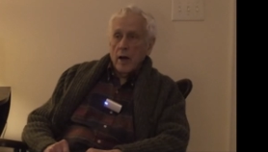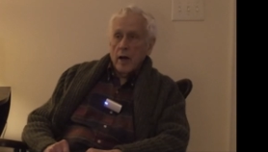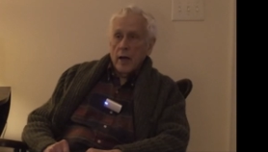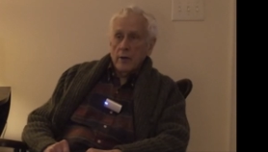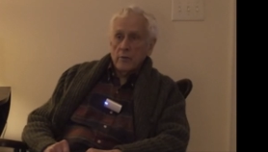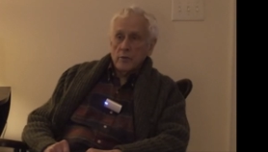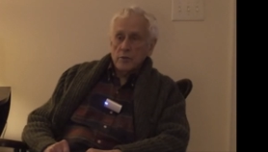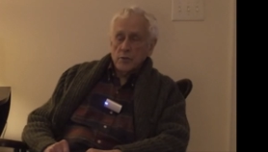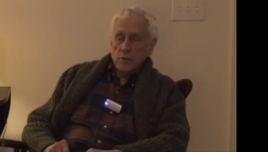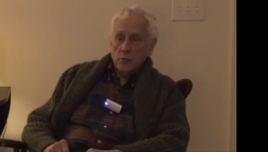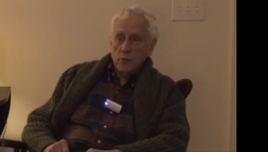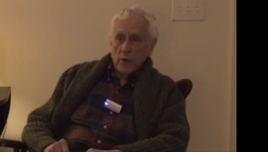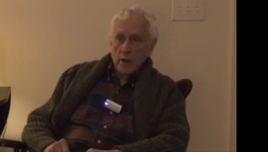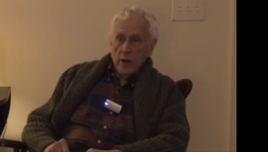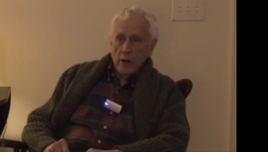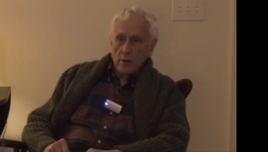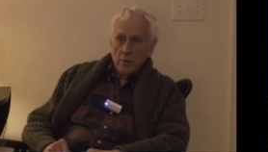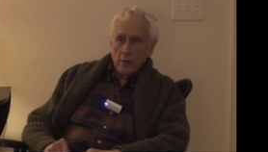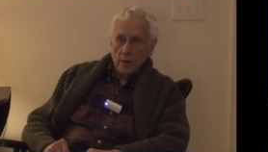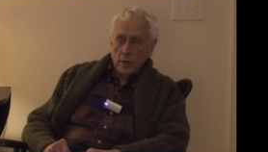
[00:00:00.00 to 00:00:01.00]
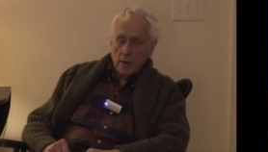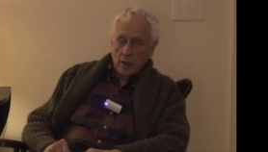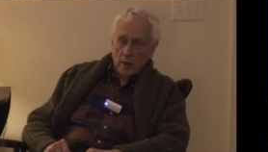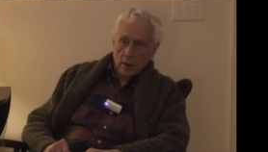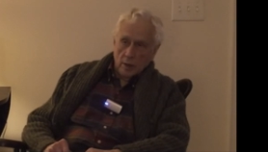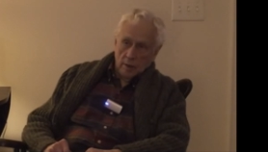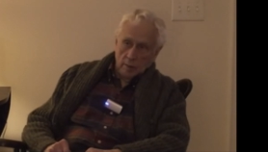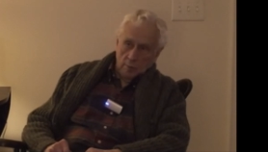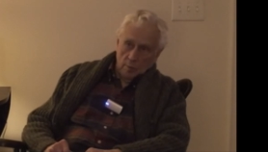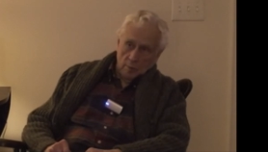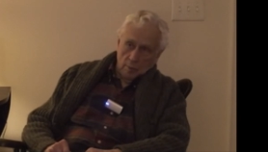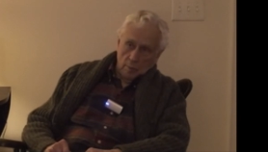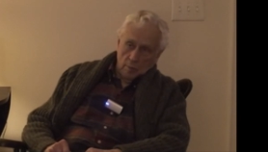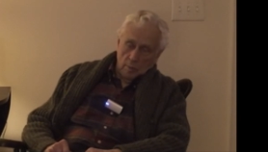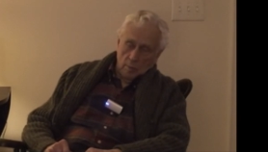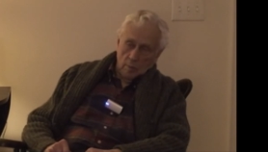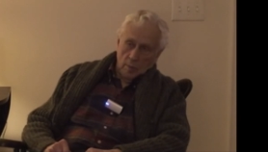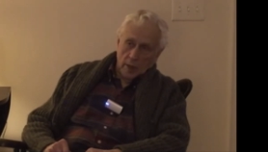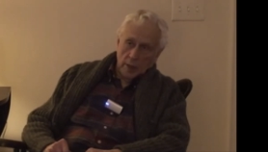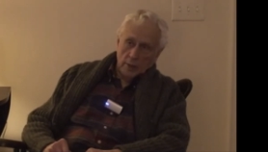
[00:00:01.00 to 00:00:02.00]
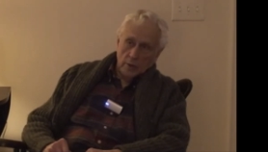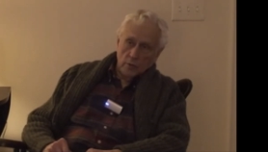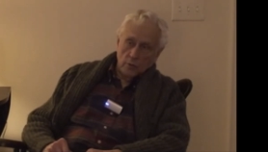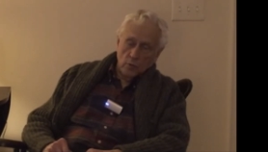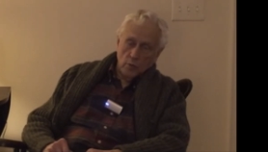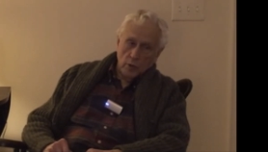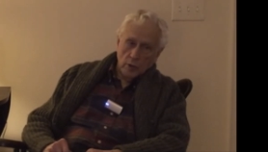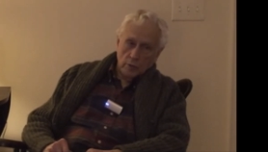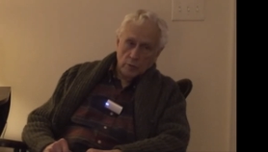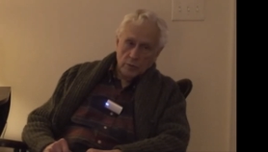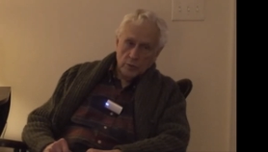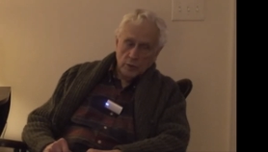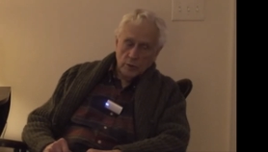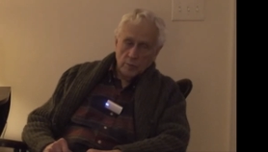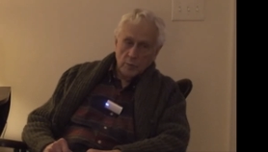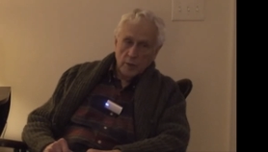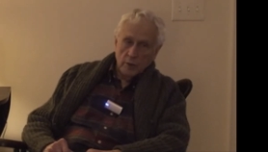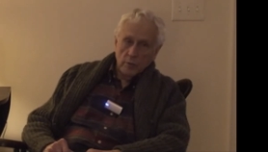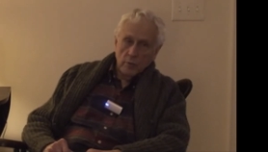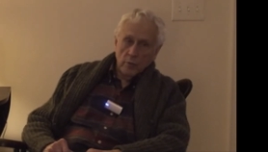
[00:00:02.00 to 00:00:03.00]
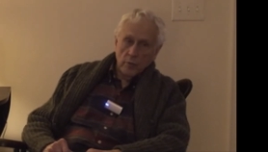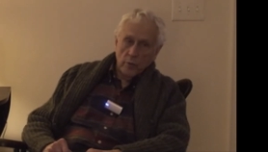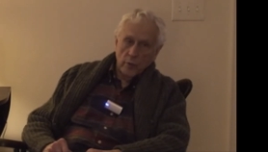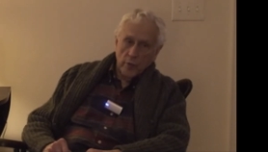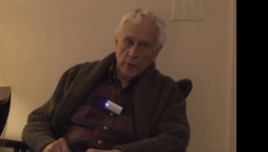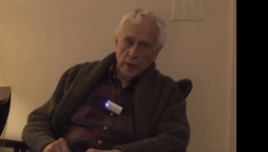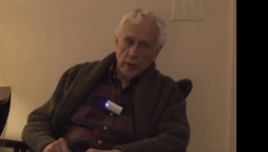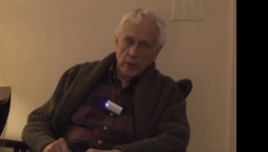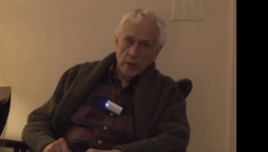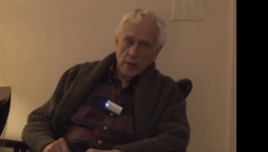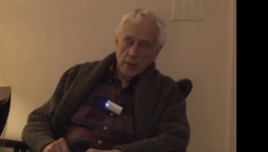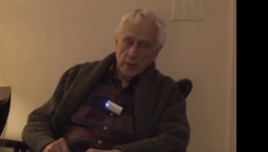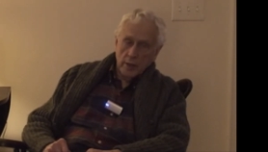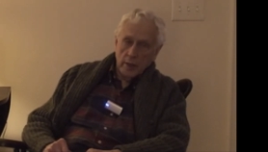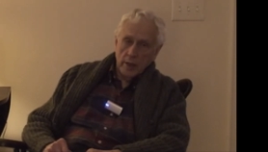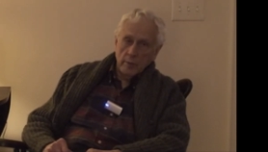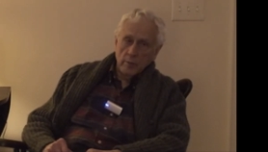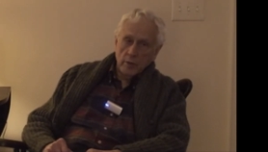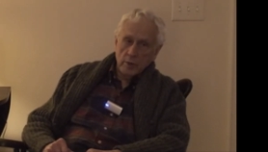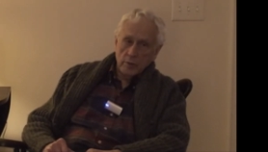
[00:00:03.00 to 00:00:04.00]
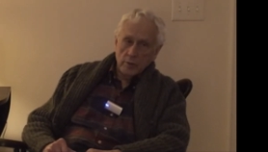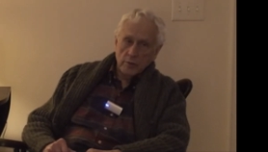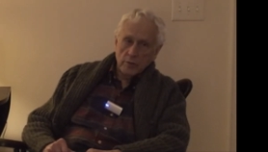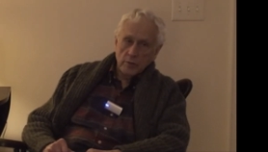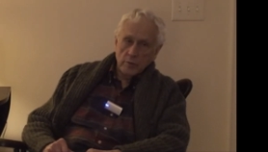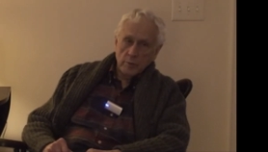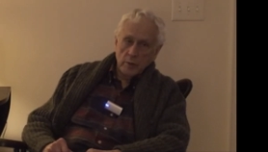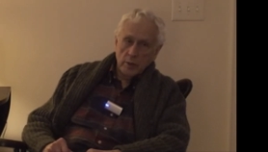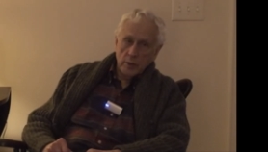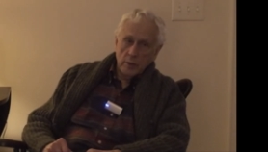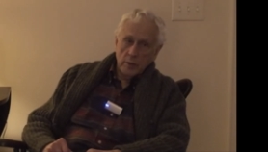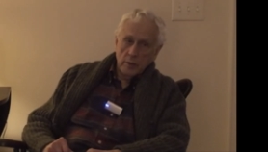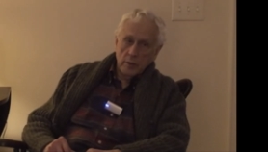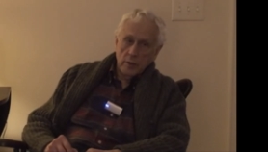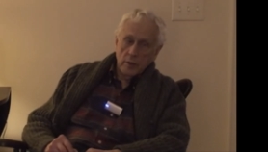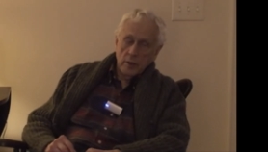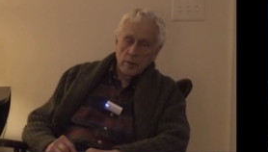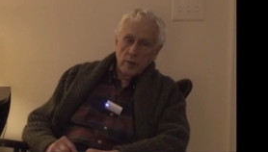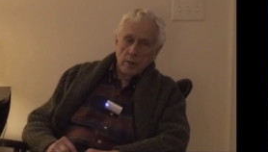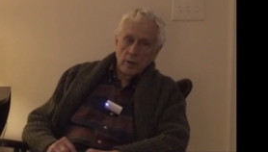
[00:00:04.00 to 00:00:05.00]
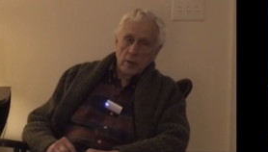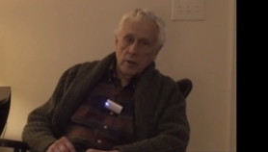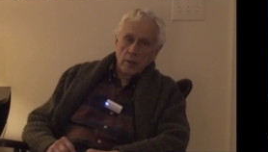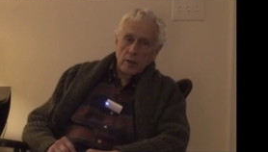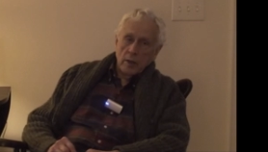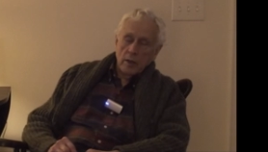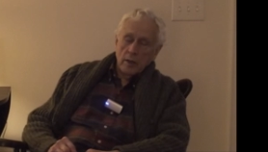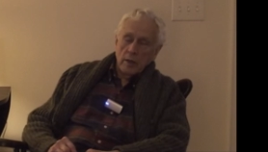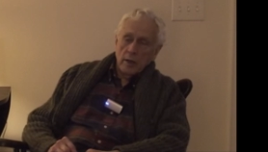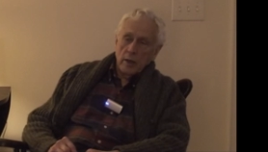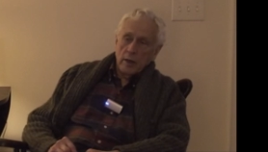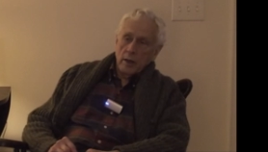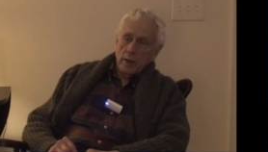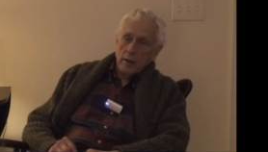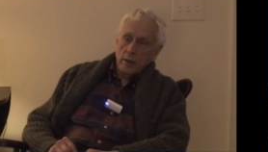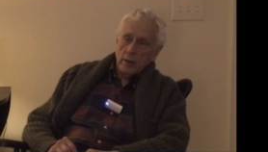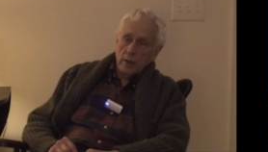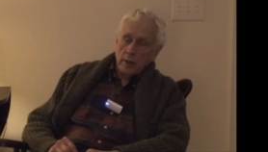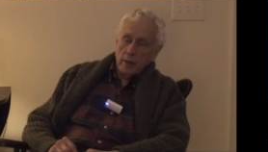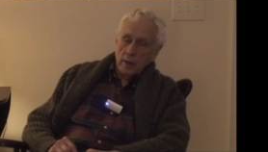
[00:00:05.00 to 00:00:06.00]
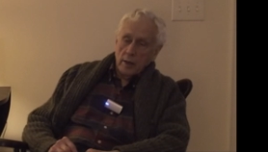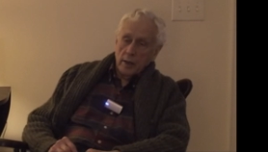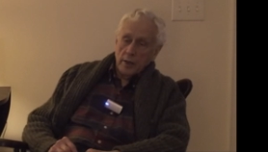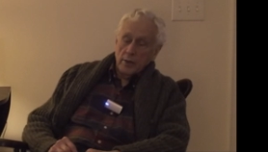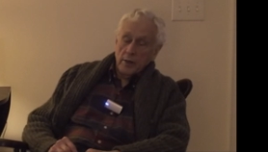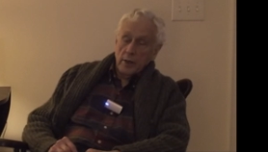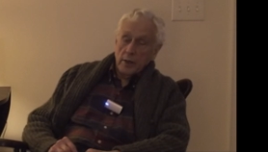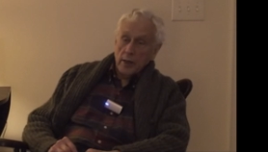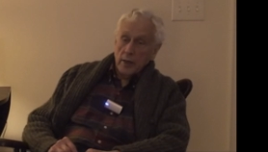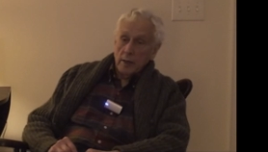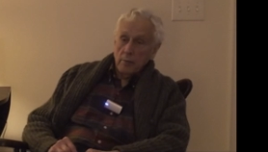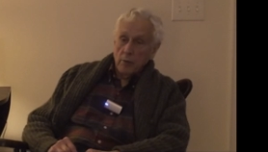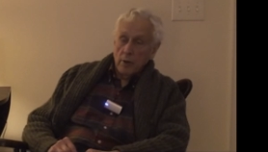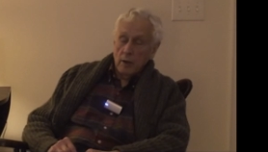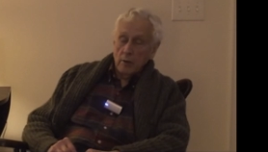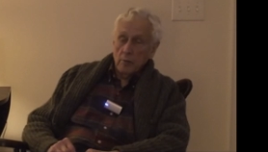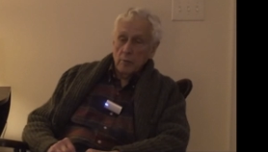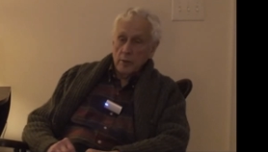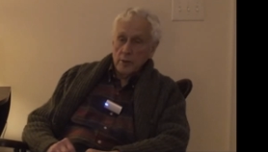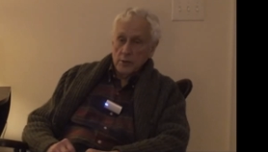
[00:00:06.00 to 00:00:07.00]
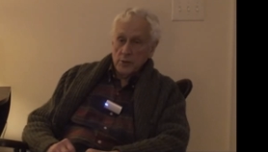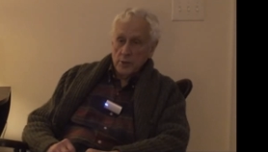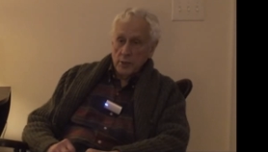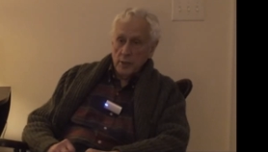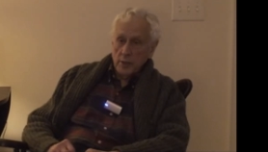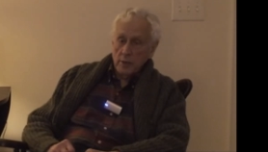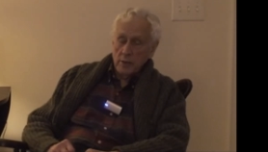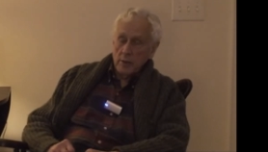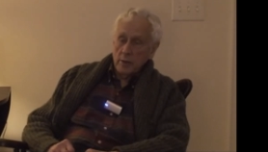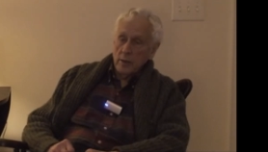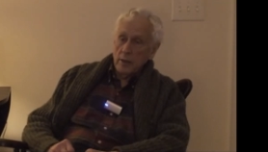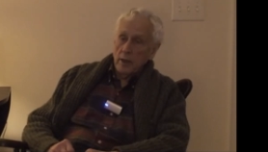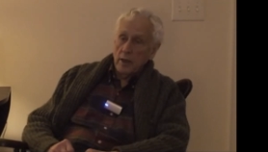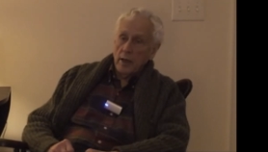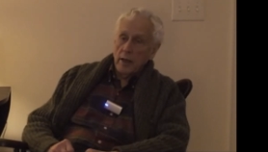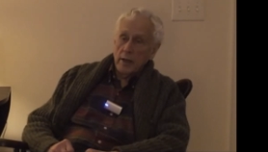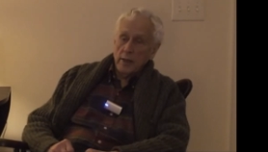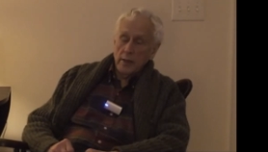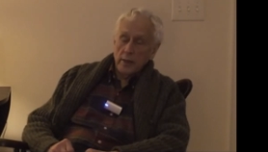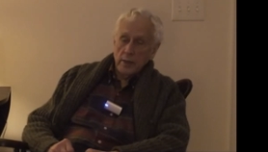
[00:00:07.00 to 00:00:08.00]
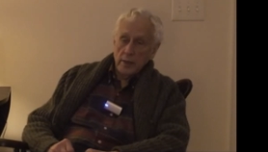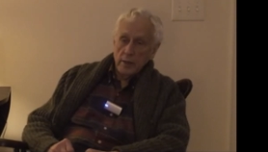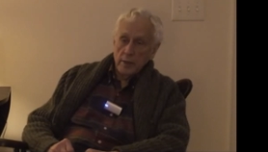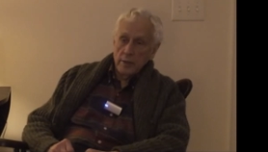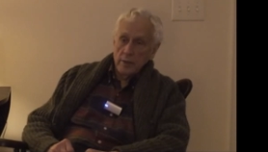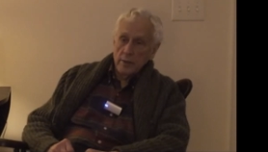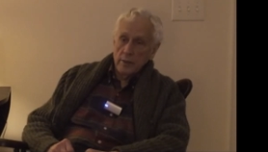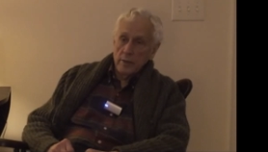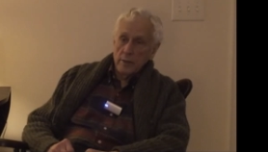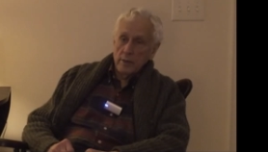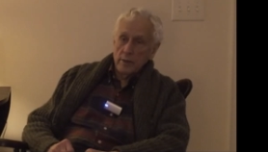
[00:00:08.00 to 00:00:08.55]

I was aware that my new work was going to be really time-consuming, and I think I probably said I need